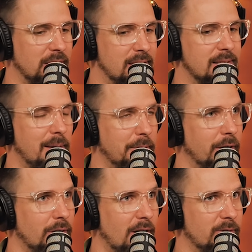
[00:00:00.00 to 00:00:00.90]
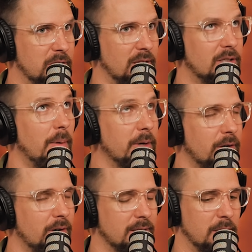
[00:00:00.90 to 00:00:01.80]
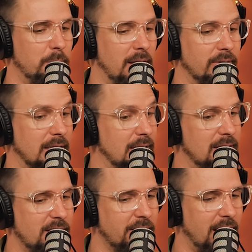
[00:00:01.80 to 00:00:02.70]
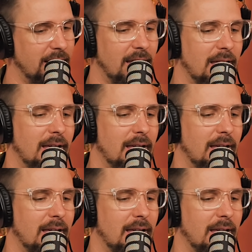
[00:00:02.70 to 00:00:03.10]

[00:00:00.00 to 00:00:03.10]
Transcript: because he's coming across as being like endearing.